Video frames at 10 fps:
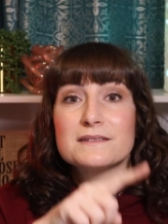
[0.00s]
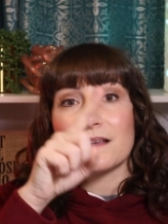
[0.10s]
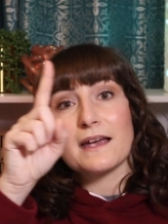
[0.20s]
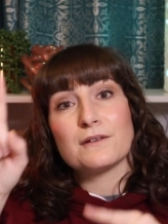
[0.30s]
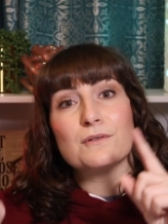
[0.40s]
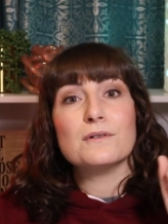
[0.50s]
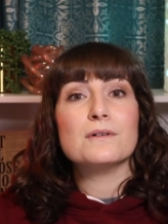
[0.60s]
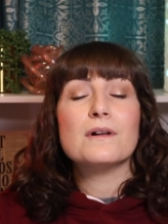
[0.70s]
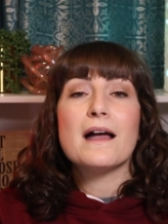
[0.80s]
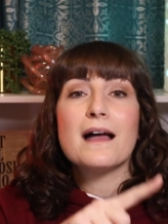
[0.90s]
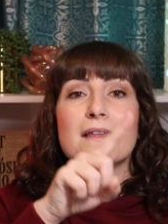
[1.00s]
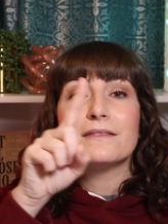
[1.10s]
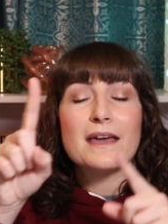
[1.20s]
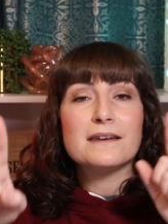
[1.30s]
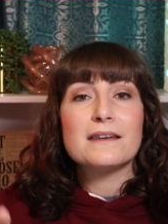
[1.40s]
cycle
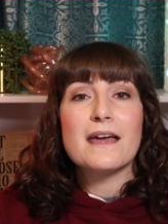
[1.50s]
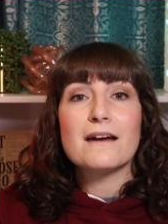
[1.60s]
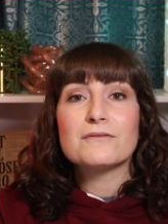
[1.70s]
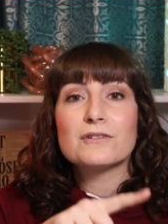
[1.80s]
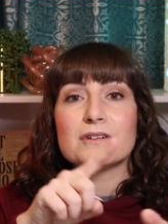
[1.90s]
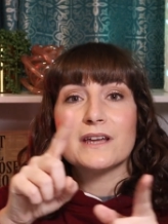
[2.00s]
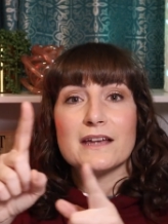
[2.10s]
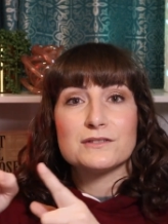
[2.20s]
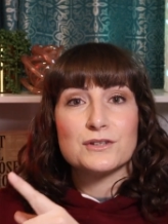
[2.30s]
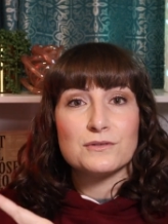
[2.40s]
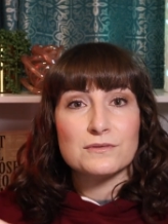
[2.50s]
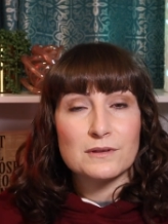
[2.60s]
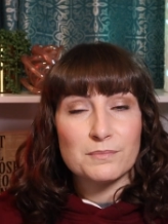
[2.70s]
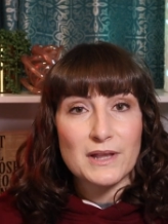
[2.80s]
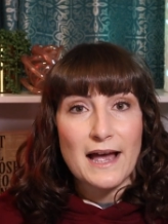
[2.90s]
and then never get to
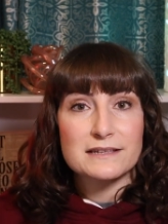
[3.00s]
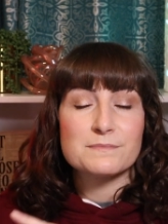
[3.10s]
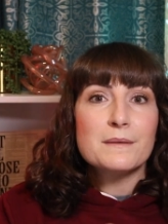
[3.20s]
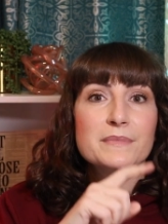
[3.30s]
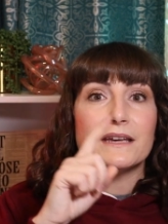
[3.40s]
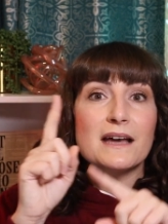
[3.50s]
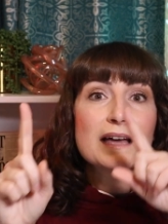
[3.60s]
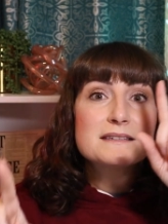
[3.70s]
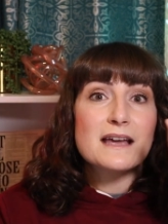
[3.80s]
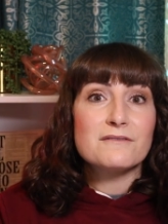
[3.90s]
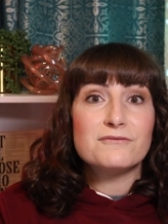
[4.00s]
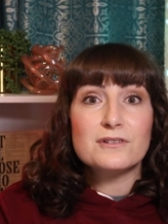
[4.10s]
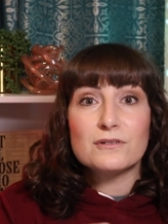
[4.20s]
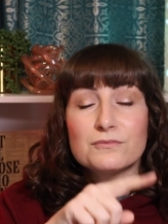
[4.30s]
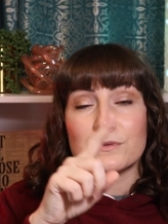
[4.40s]
the blast because I
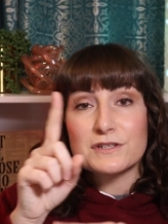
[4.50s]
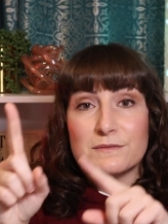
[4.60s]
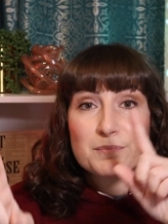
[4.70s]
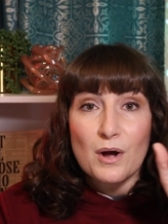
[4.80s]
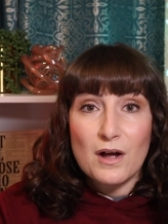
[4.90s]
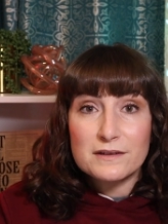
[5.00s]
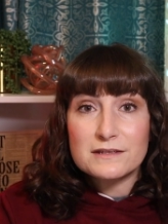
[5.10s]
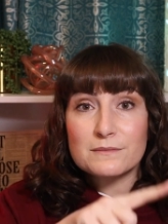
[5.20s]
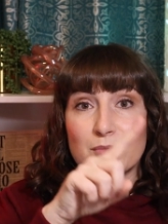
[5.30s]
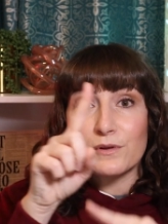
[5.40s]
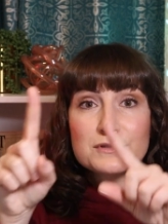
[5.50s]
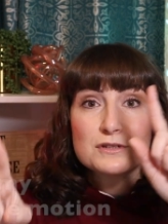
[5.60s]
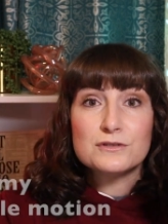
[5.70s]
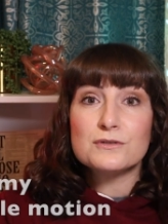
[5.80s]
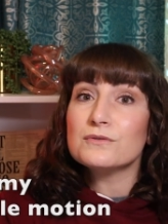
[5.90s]
feel responsible
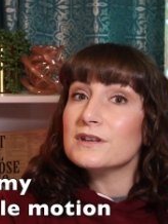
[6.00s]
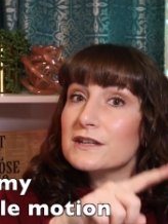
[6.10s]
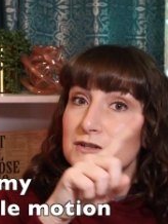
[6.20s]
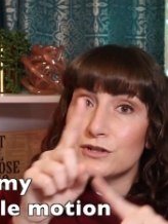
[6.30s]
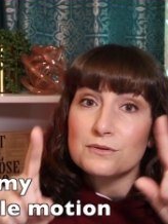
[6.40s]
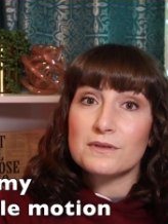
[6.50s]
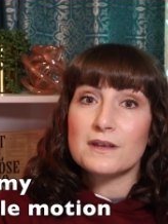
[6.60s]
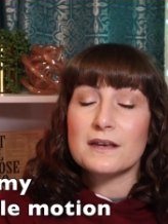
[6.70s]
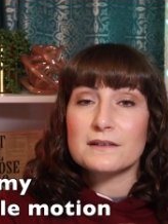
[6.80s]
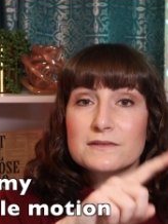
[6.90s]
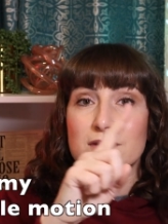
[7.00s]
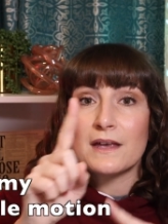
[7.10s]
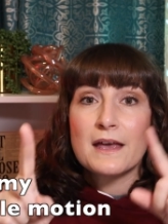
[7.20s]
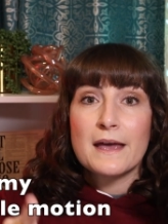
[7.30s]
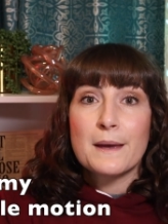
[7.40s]
to do these two things.
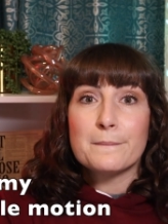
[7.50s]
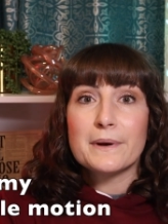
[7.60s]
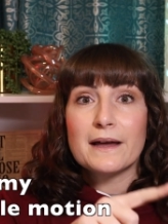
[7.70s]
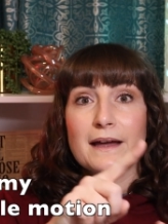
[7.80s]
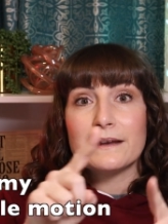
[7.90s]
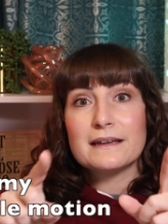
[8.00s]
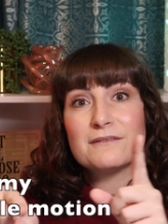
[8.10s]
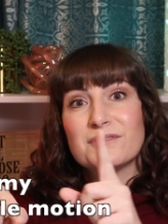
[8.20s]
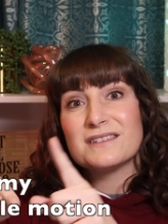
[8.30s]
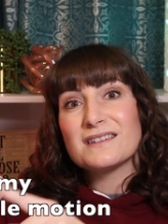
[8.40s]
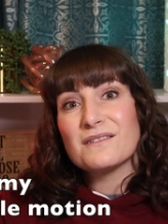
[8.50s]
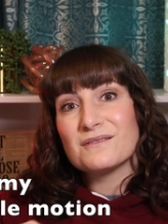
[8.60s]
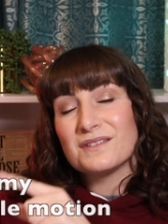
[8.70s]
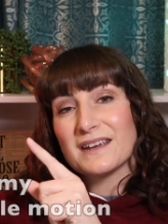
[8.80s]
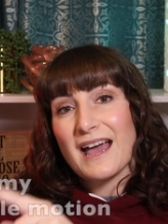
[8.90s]
But if this
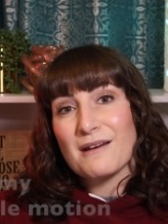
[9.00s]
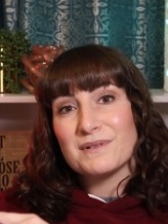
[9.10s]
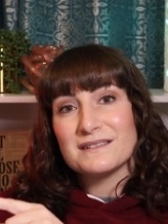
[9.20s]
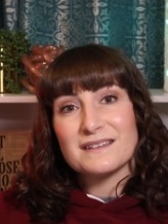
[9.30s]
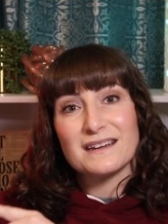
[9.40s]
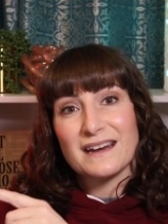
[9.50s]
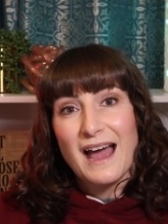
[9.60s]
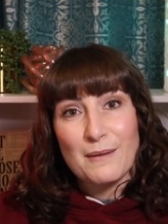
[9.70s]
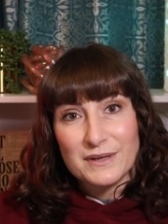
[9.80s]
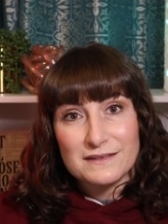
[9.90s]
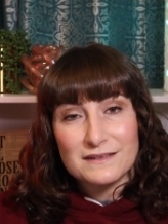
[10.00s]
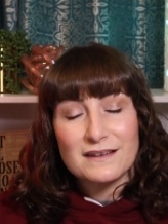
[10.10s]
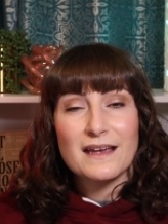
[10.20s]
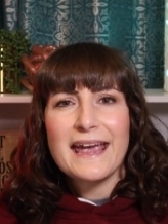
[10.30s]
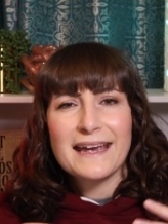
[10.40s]
other thing happens, then it happens.
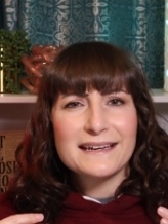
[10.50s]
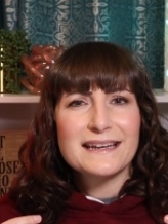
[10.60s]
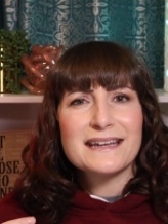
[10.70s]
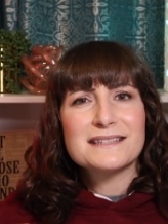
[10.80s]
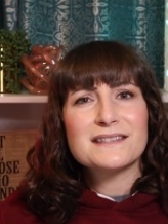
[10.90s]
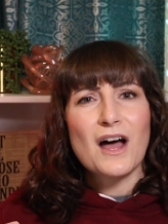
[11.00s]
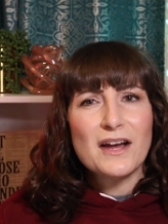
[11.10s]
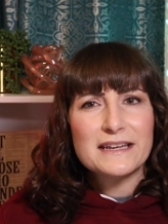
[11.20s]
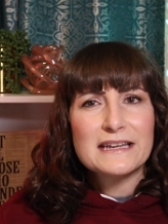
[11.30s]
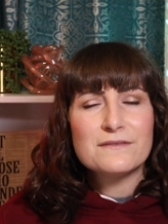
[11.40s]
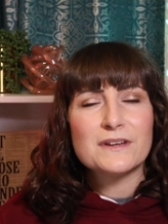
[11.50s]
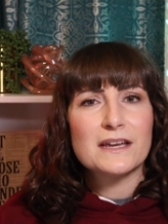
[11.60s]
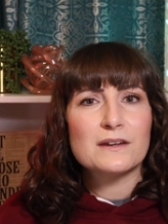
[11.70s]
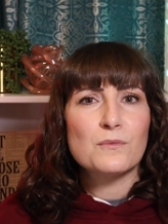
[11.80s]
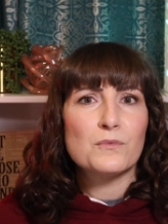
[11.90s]
And it's not
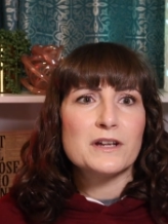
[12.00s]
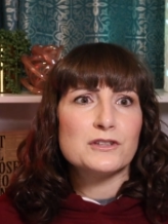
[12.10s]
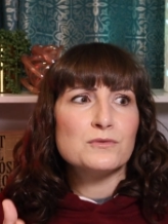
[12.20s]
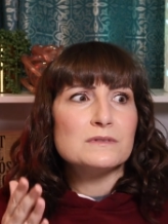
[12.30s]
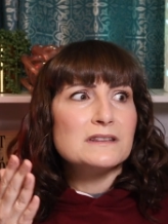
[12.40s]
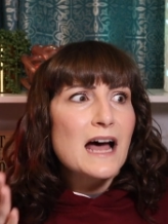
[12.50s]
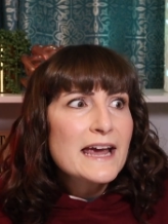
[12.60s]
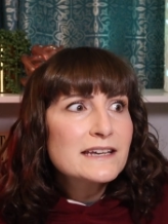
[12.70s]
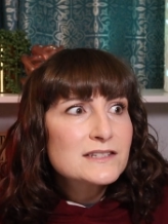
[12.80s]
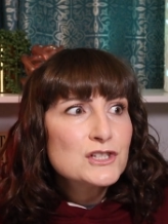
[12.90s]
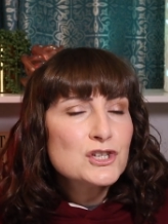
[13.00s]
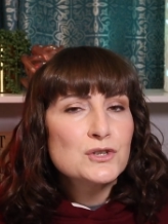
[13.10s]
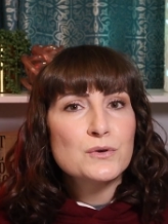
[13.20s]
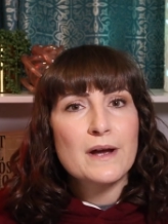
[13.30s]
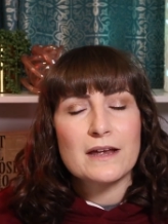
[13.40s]
even what you like to
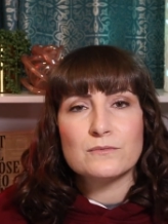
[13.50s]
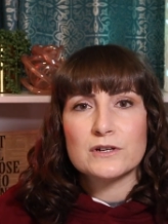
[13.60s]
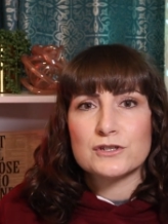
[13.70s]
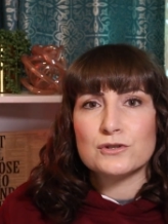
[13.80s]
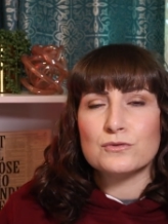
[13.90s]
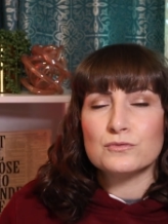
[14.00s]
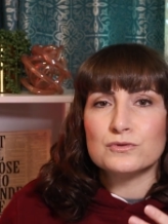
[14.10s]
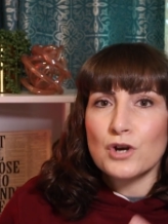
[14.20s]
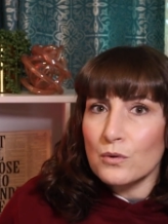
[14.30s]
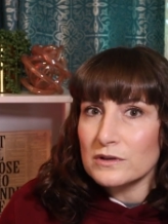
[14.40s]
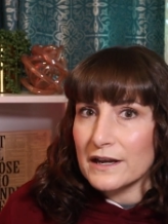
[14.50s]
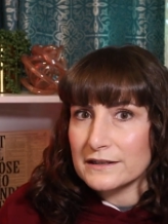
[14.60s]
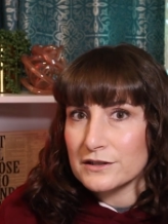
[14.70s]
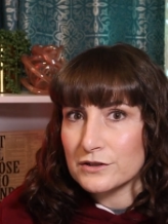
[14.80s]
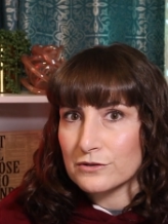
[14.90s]
do and what you don't
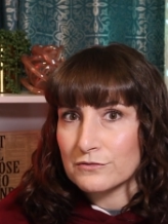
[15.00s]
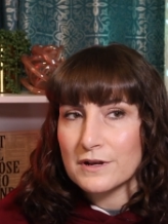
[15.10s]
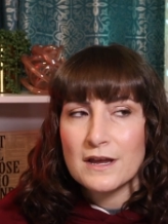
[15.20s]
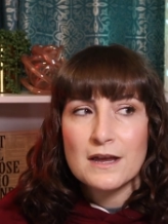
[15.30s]
like to do.